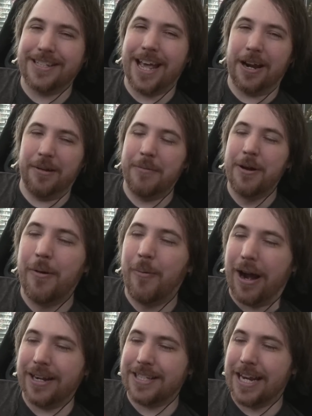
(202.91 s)
setup?
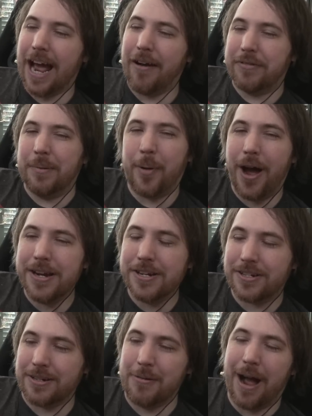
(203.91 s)
Why does it have to
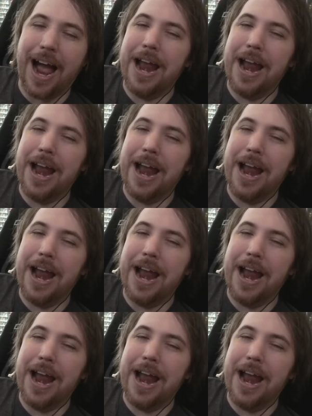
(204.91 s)
punish you?